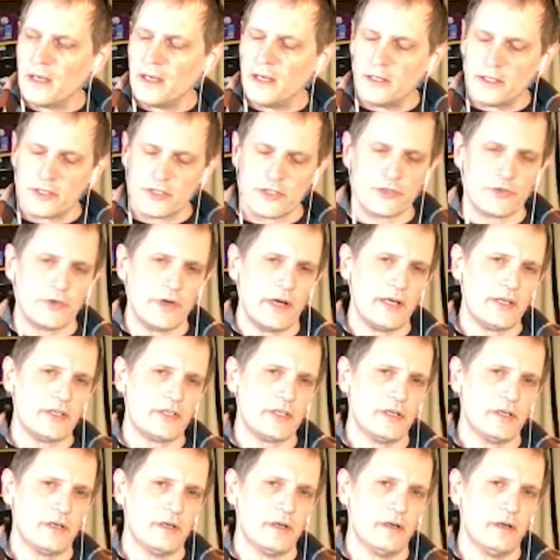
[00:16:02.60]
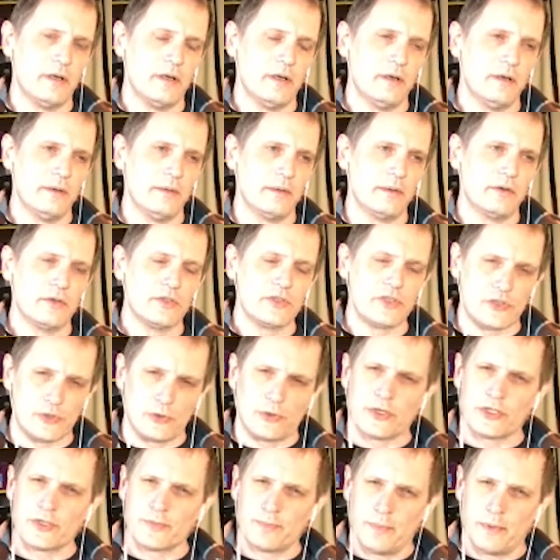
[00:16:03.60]
illustration
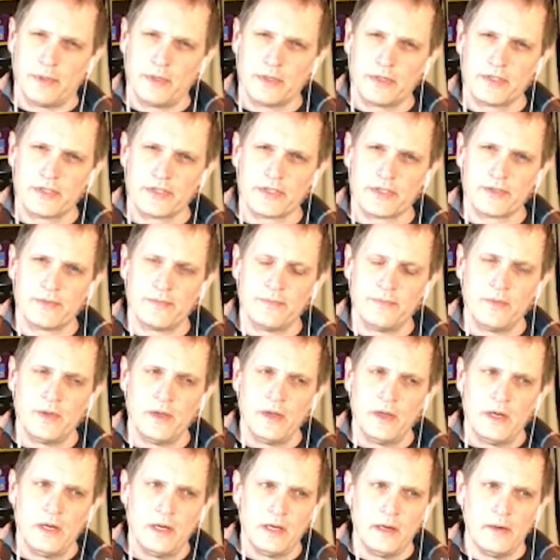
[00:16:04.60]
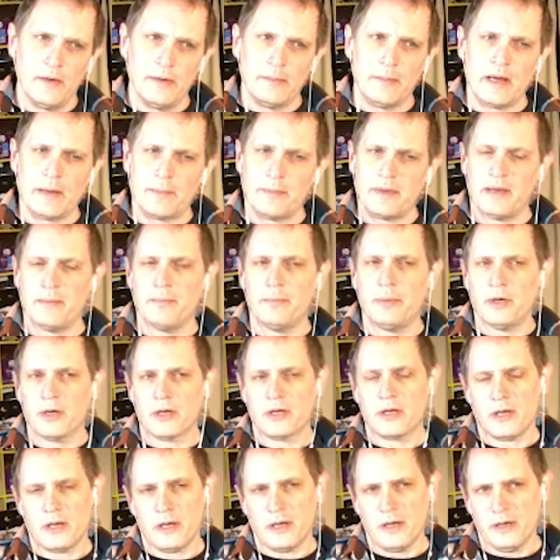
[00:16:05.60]
source books. You know, it might be a
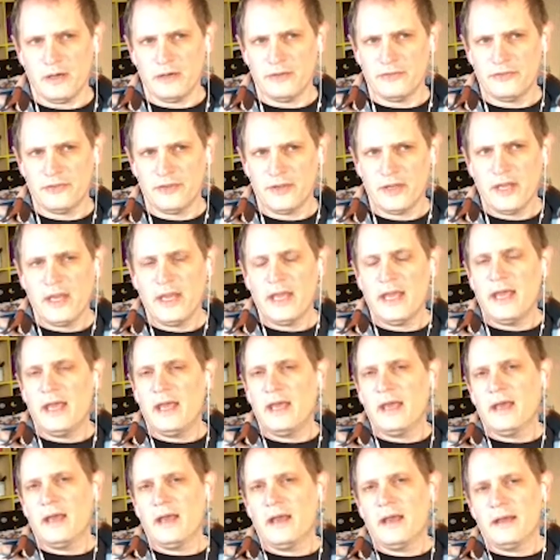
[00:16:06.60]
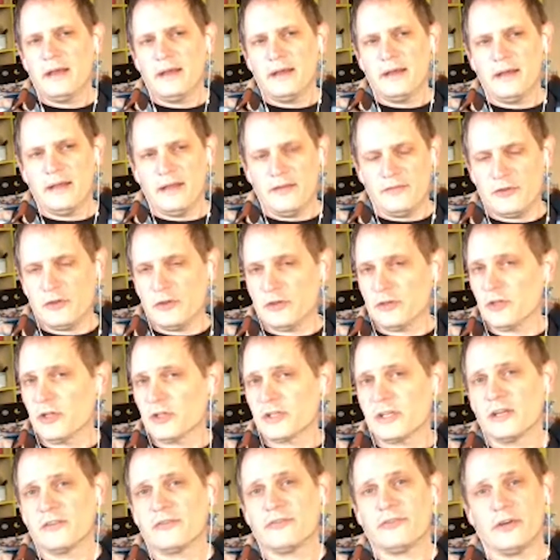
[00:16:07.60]
book of, if you're
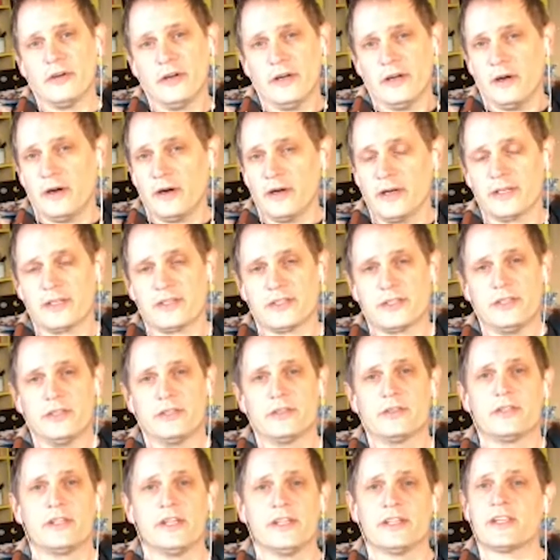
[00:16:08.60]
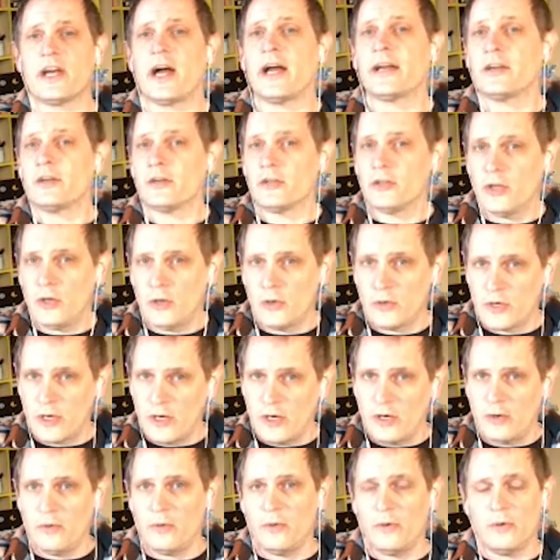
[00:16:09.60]
looking for an artist to design your
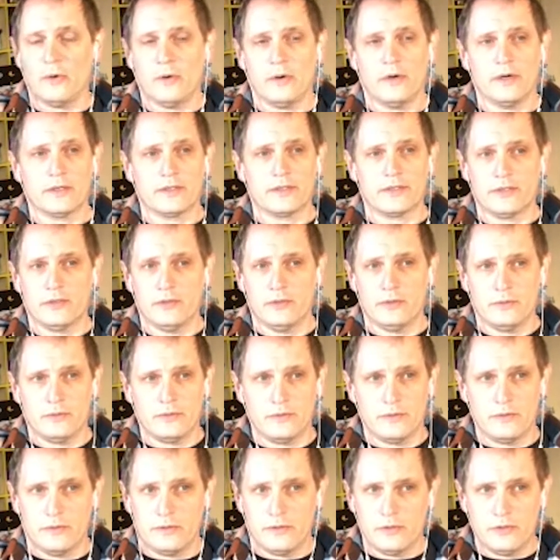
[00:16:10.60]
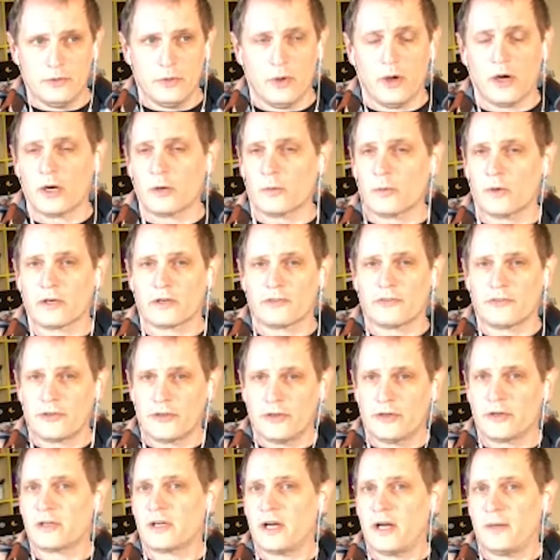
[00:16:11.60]
logo or to do artwork
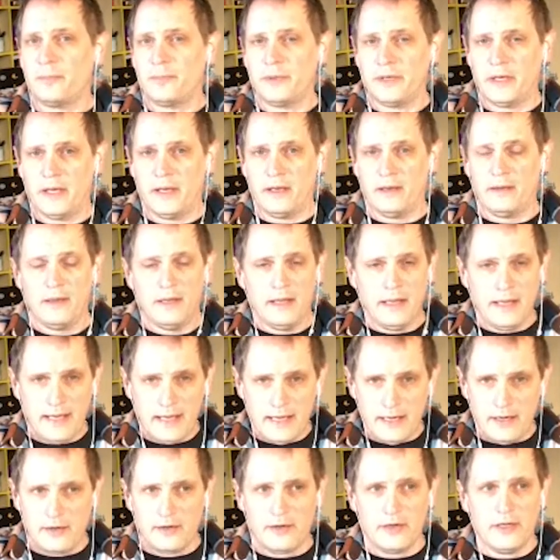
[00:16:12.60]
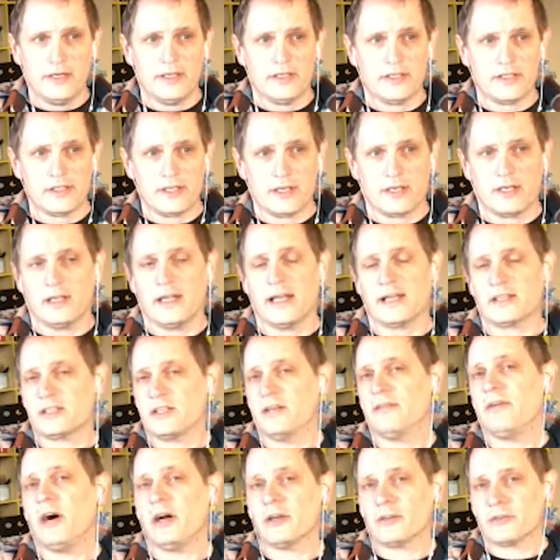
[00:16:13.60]
for your company, here is a
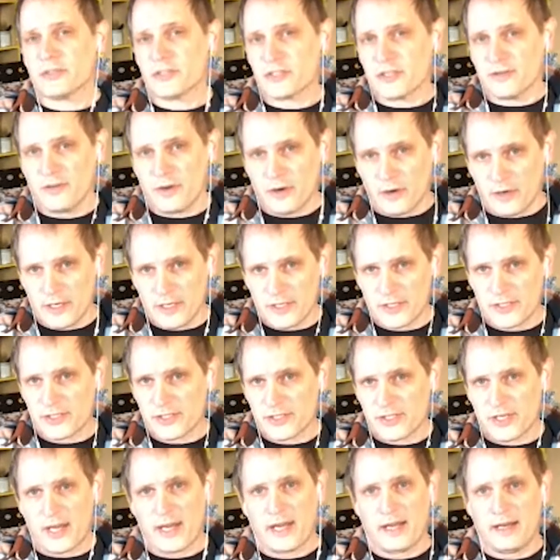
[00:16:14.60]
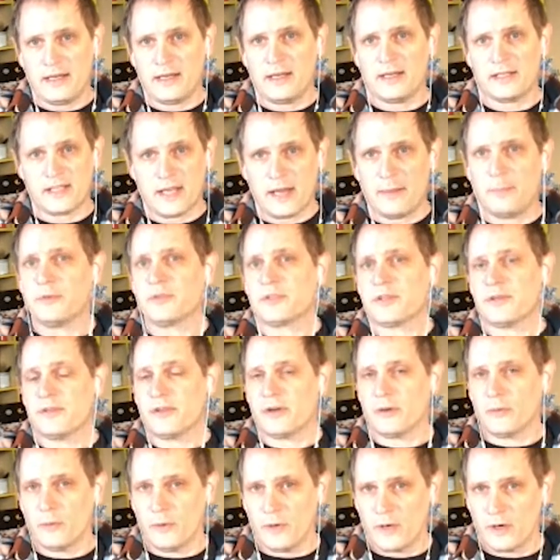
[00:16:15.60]
collection of hundreds of artists and examples of
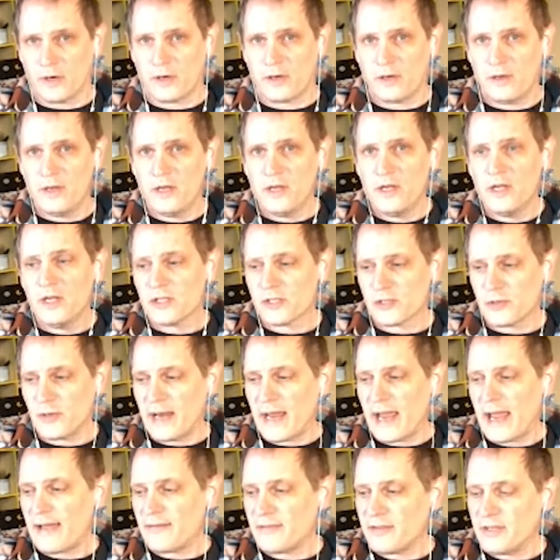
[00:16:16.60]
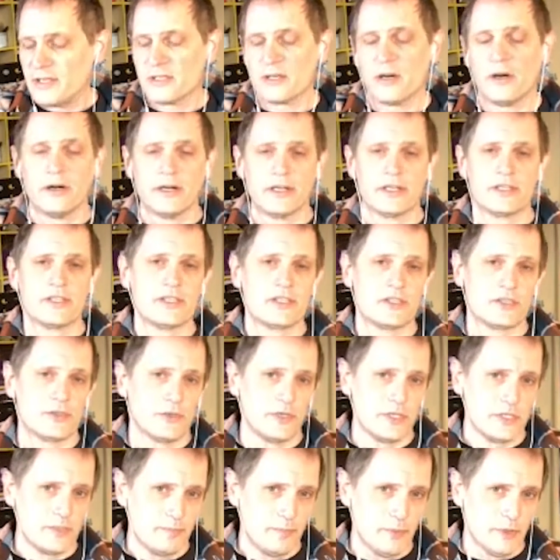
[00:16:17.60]
their work. So I have these artist
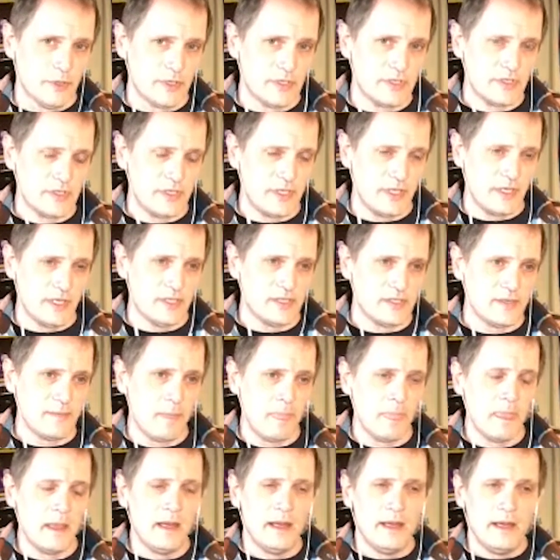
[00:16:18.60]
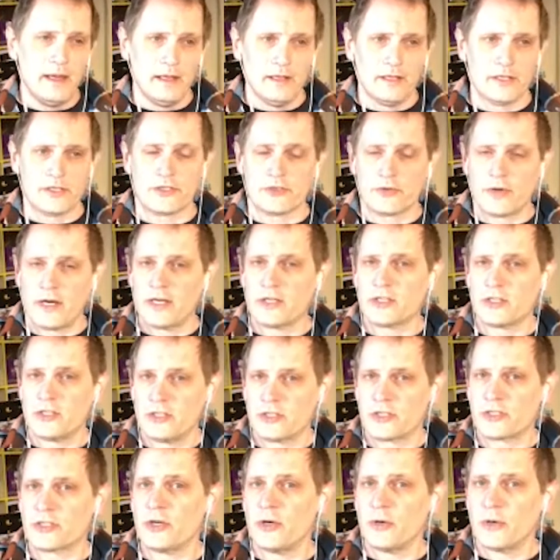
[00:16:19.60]
source books, these
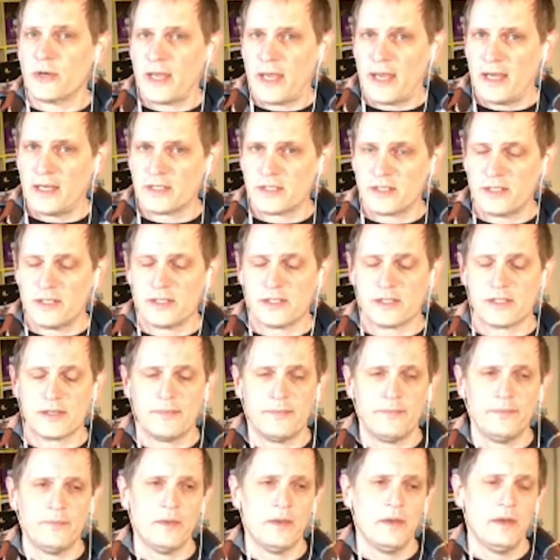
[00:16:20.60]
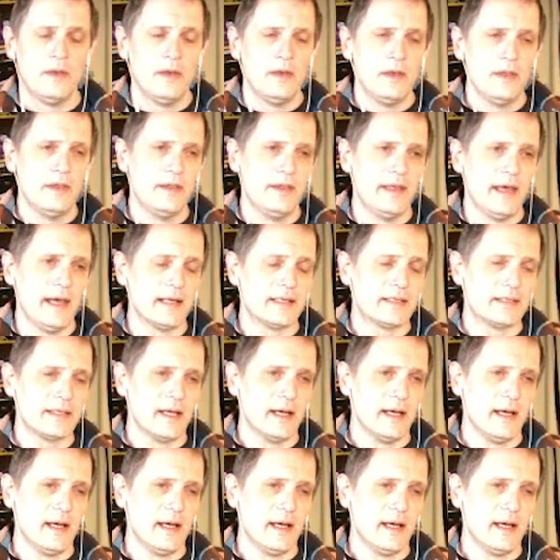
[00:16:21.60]
illustration showcases that